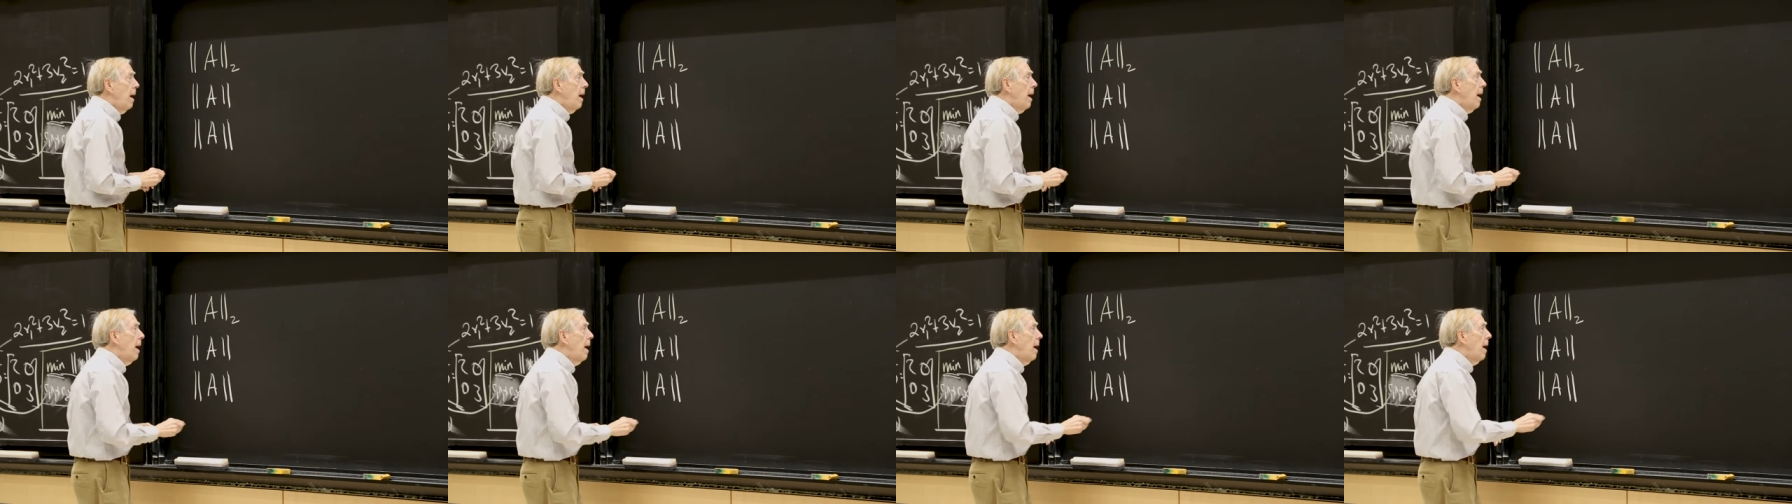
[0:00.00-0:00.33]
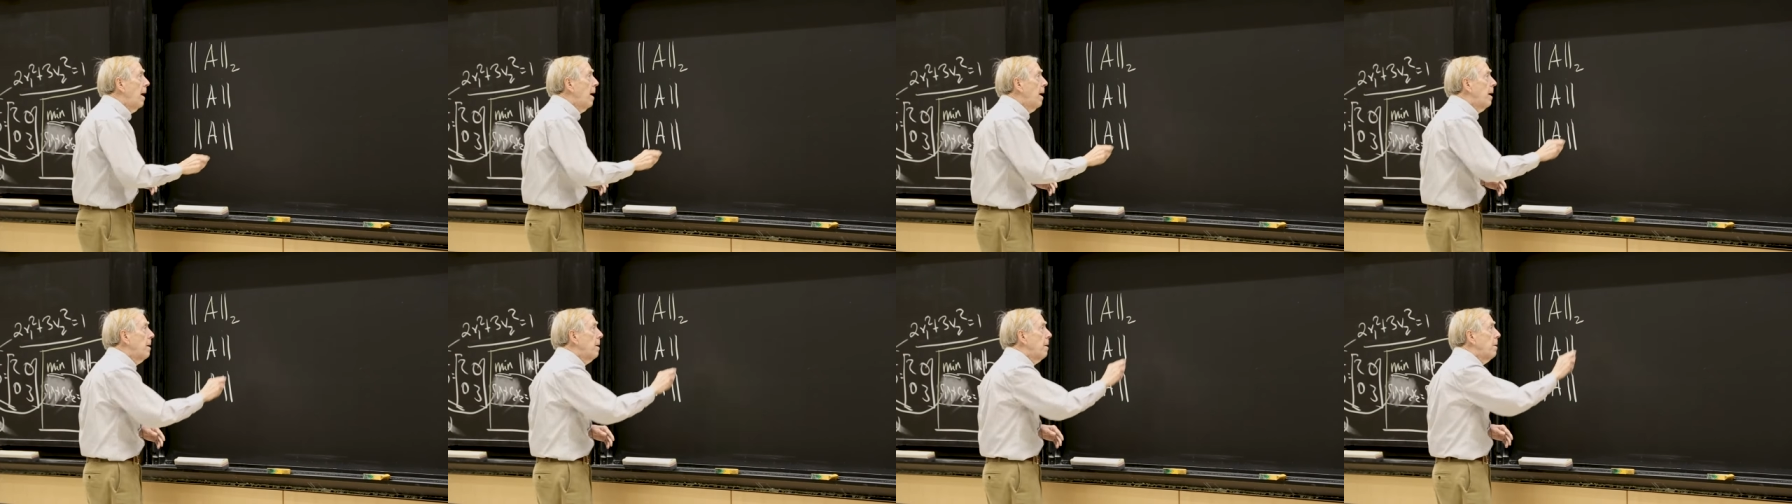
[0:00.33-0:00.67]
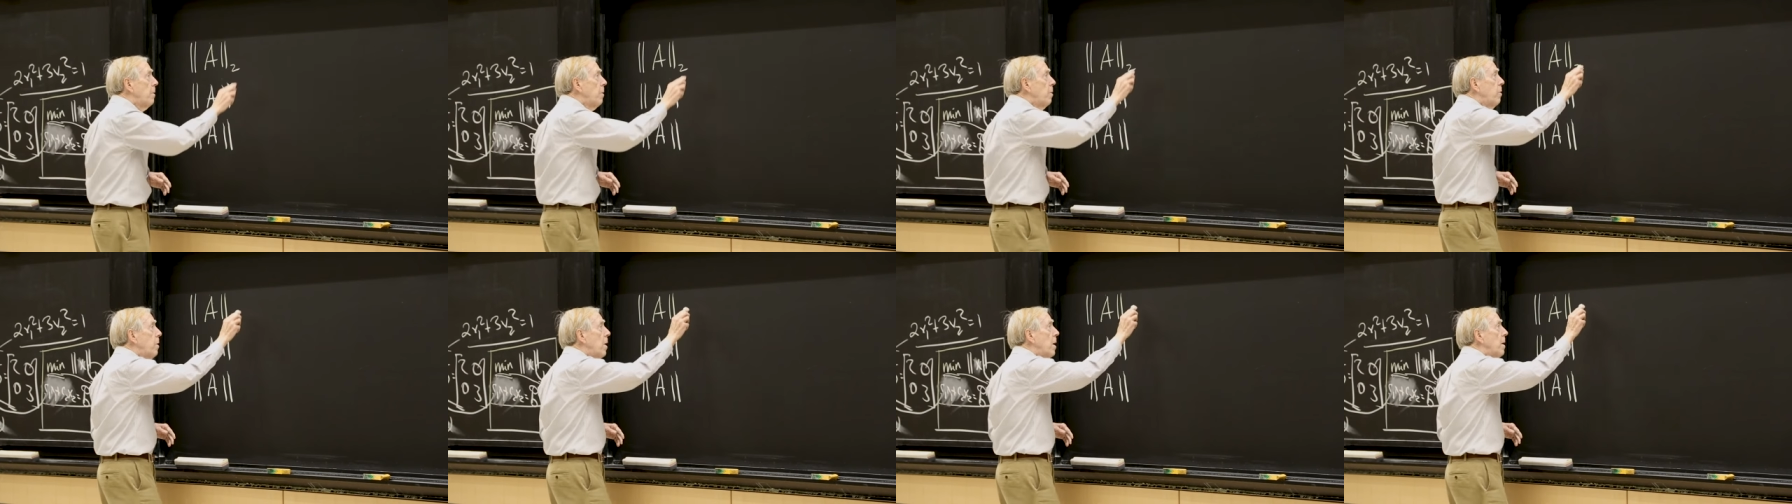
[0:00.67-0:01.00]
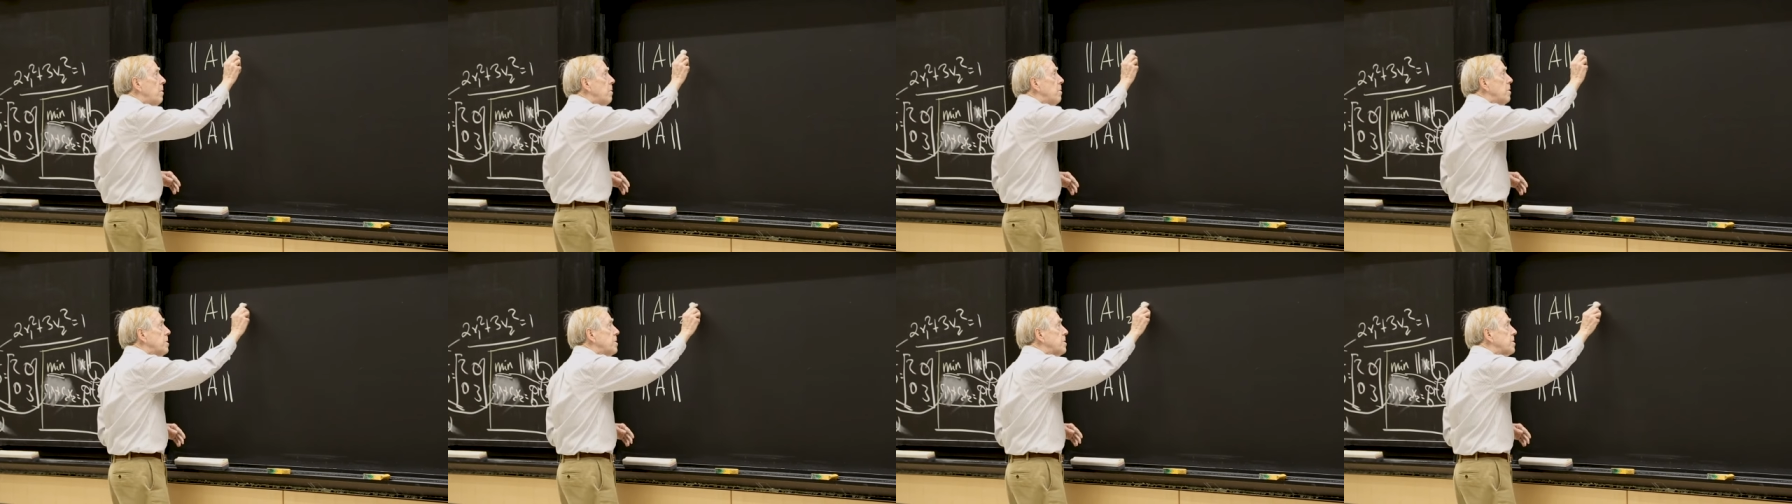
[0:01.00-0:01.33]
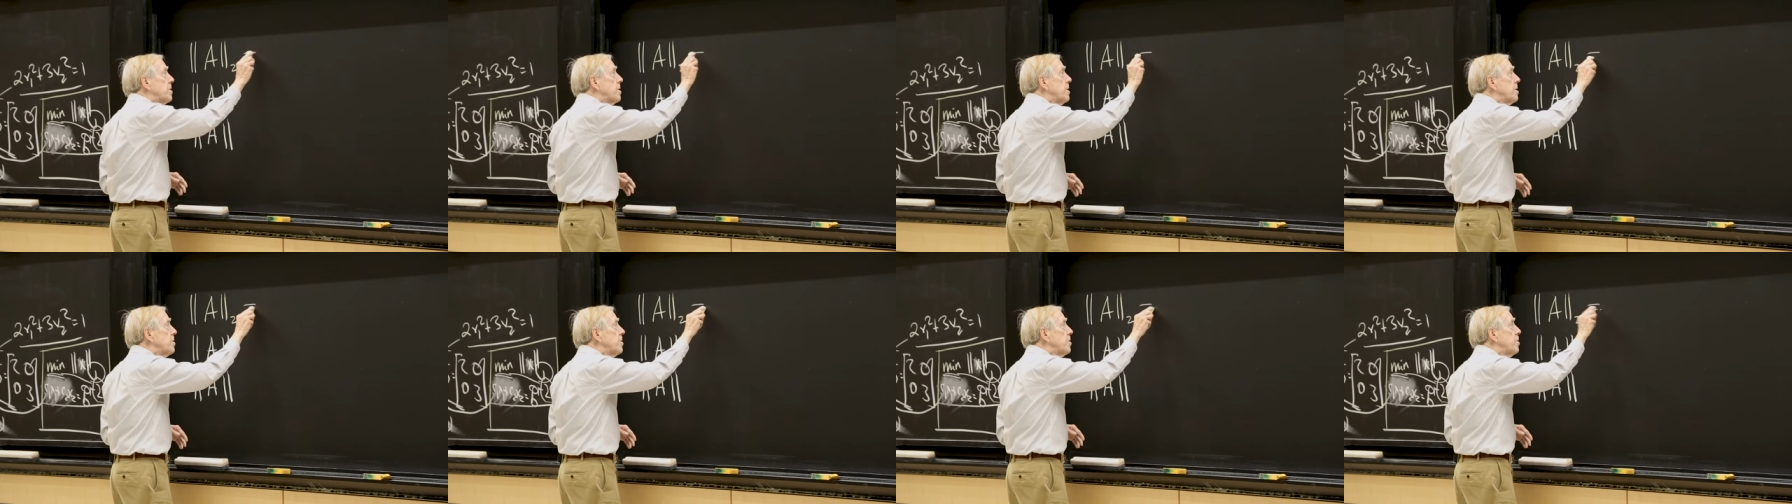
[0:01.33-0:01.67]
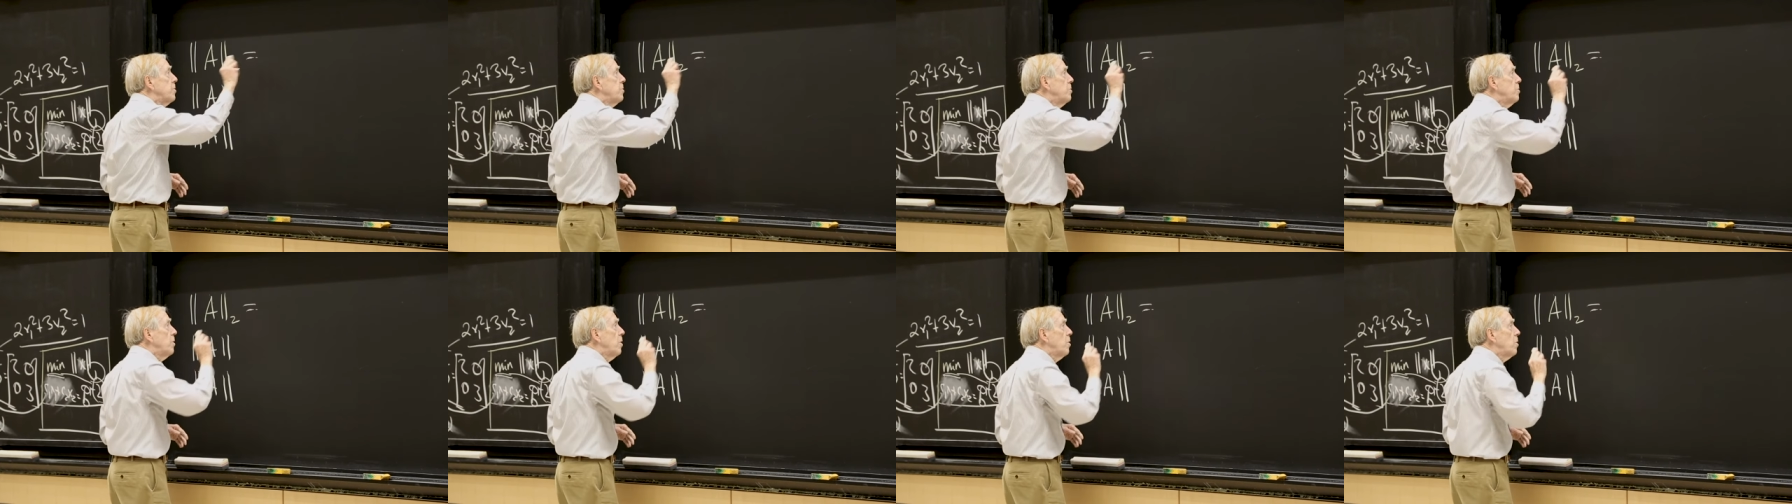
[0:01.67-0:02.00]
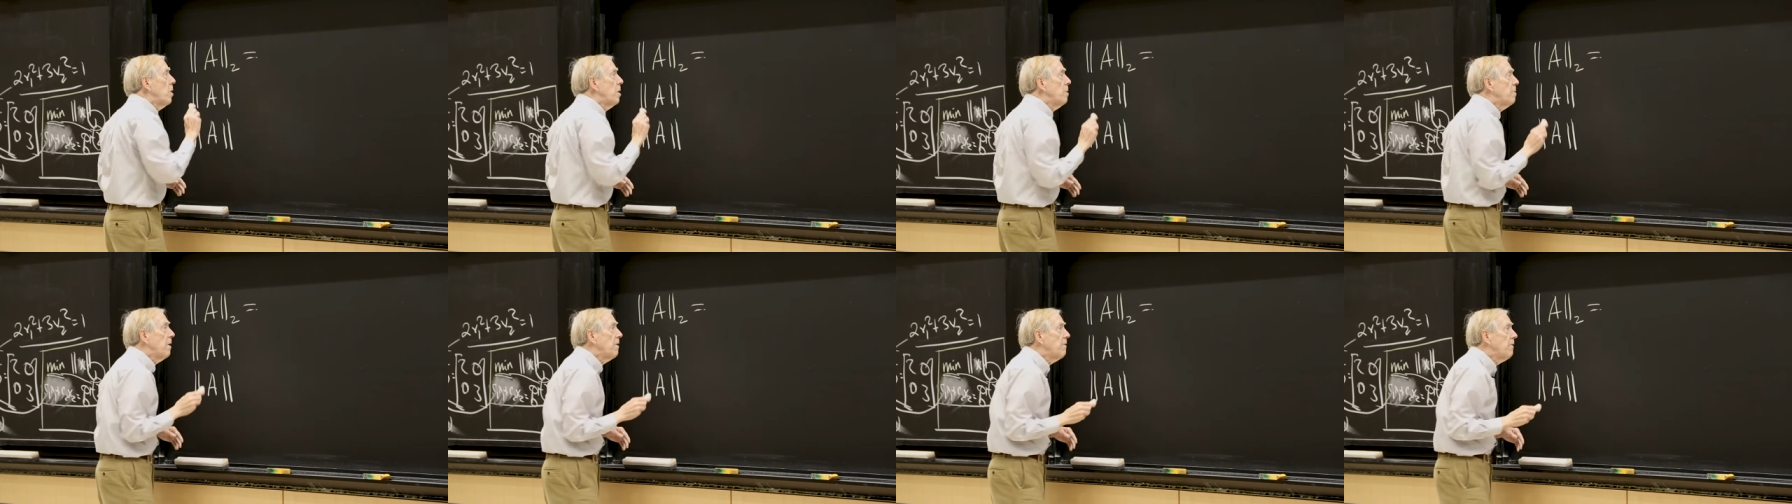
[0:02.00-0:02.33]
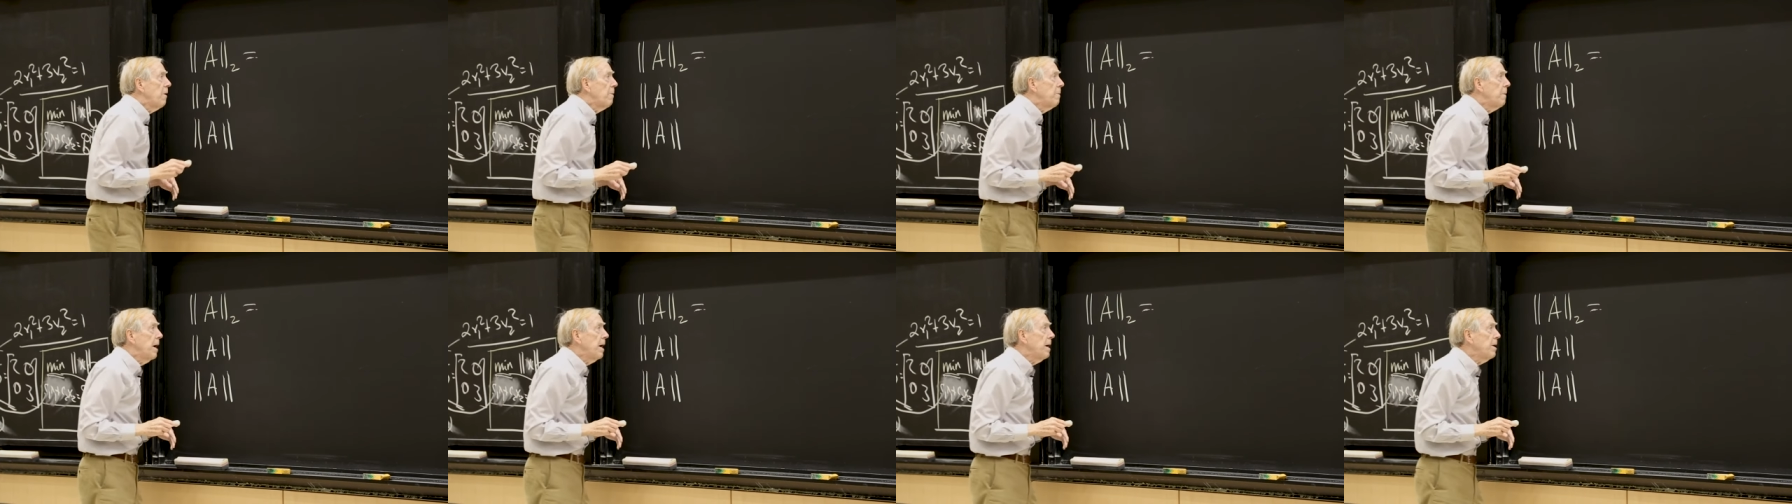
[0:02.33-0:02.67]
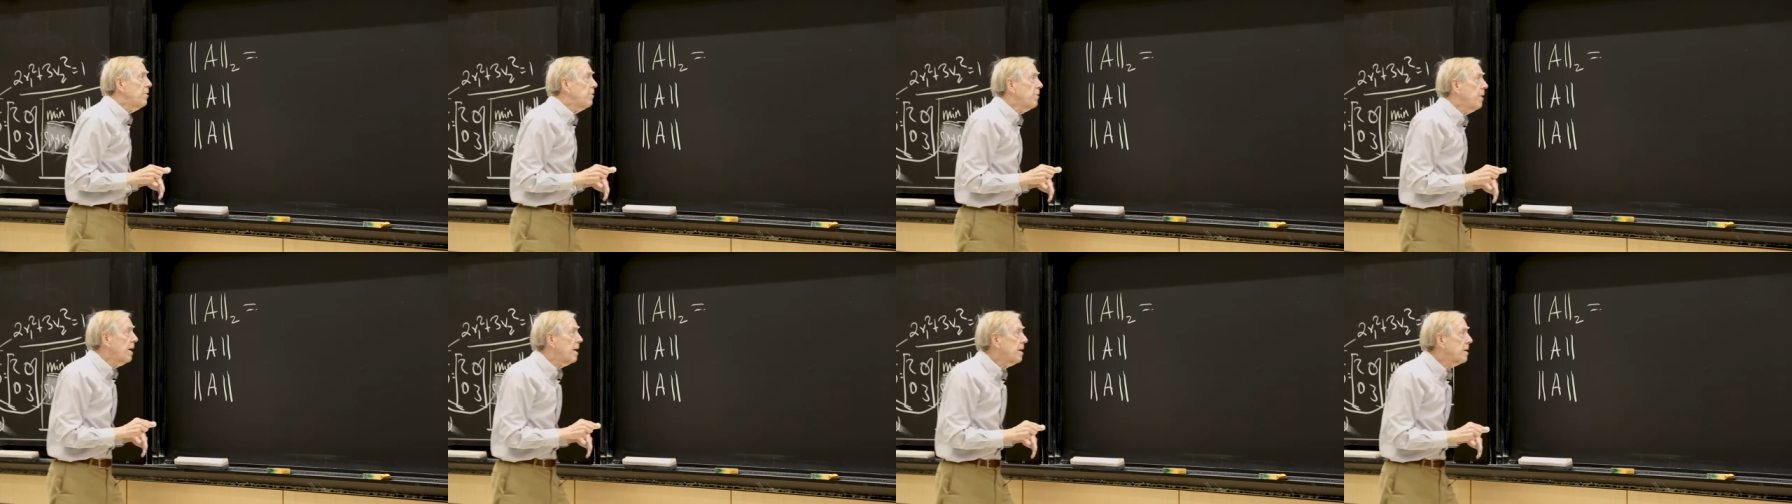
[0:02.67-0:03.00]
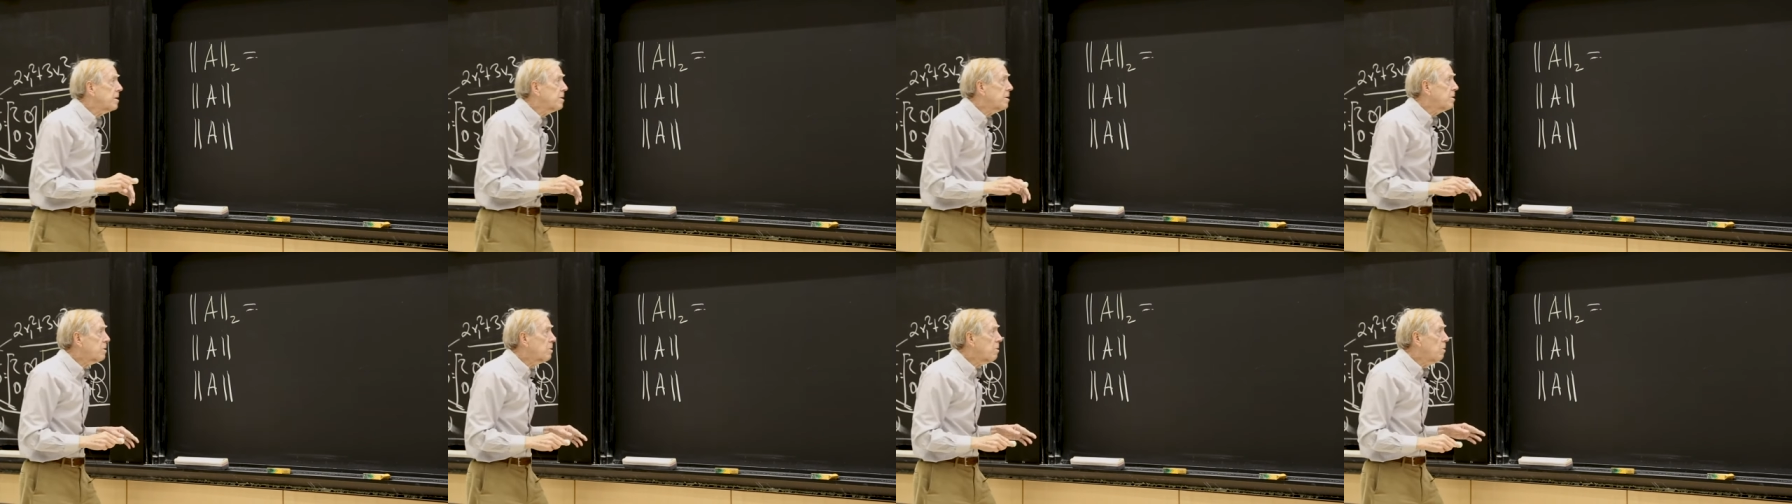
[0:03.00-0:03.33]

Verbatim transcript: And what was the 2 norm of a matrix?